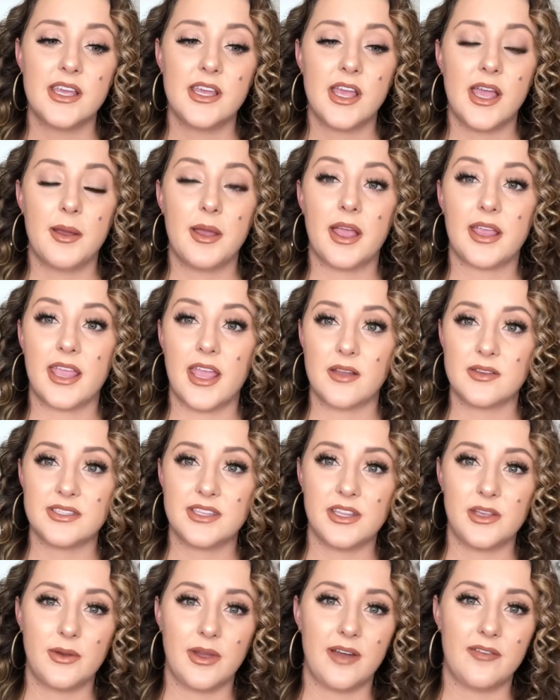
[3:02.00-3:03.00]
Accounts that
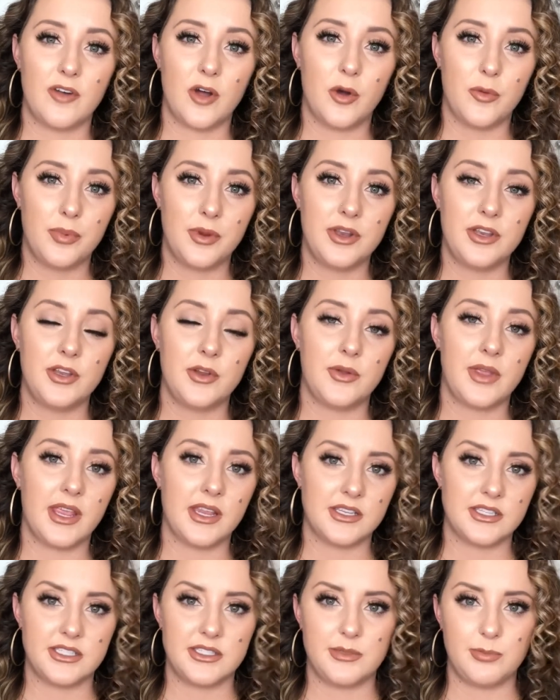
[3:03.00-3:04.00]
you have open, you can't
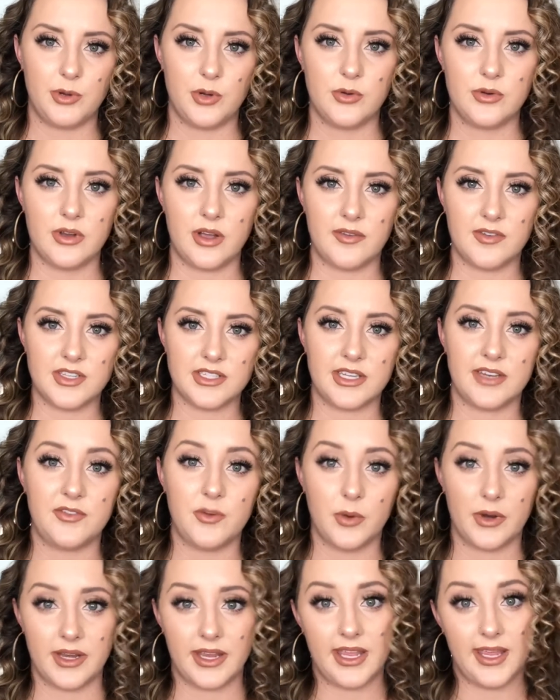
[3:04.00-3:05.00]
dispute, obviously, if you
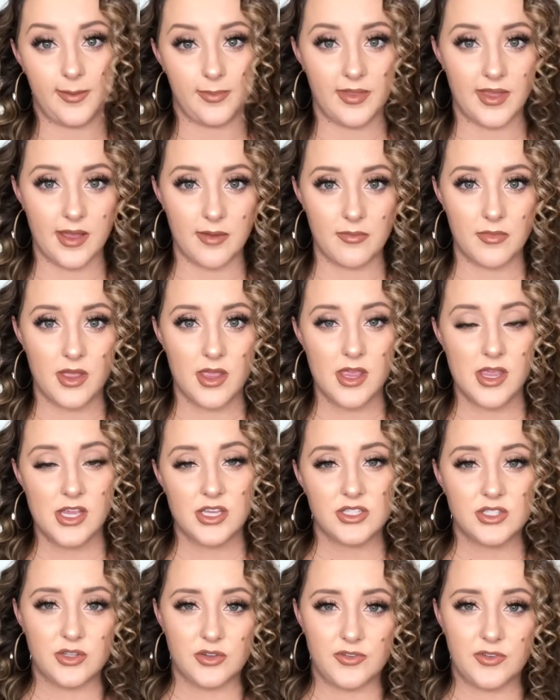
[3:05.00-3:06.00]
want to keep them.
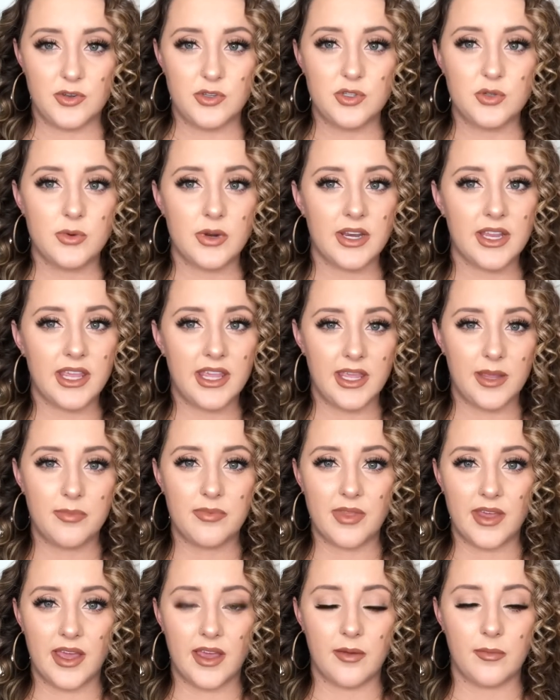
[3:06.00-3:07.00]
So if you do want to keep
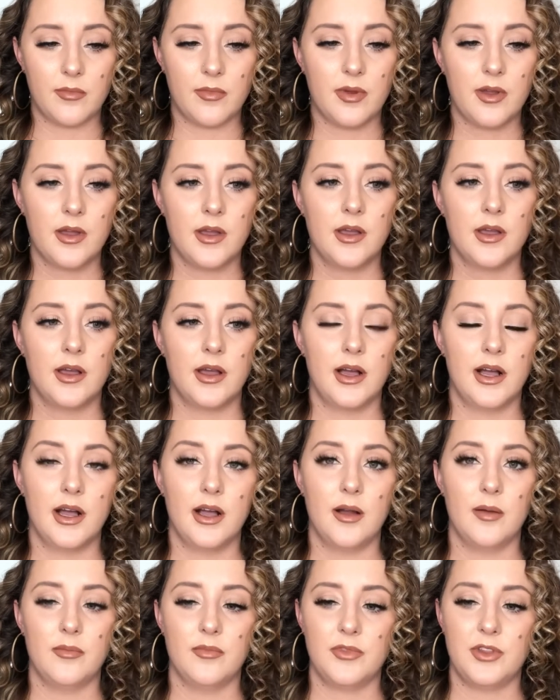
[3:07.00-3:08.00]
them,
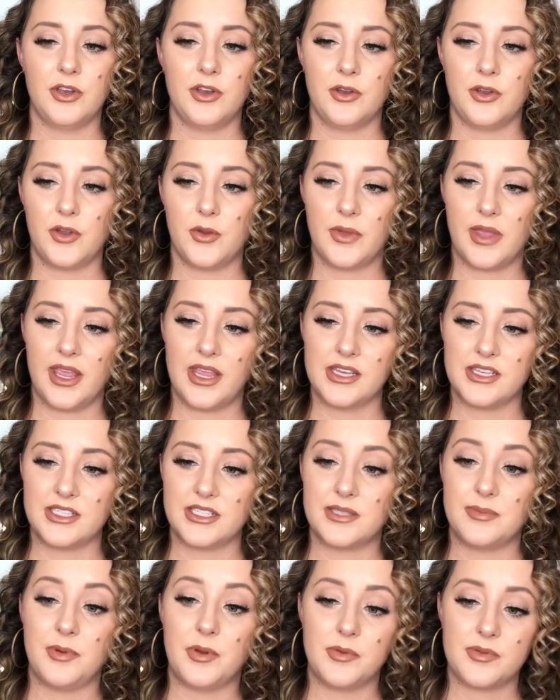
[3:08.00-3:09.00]
you can't
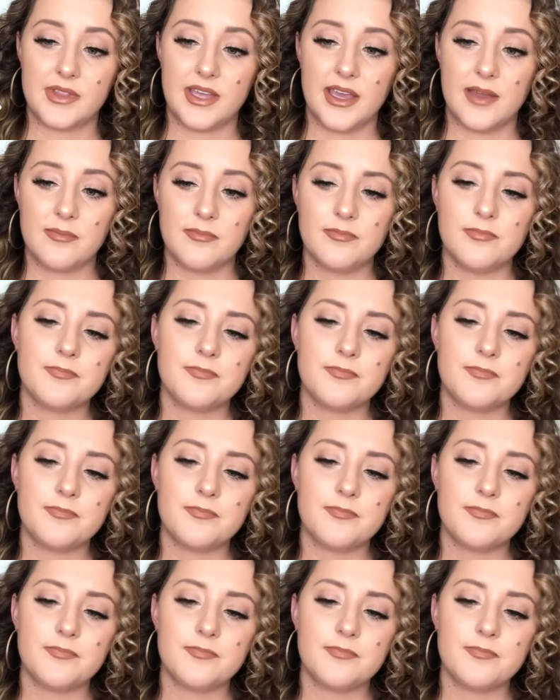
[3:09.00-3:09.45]
dispute them.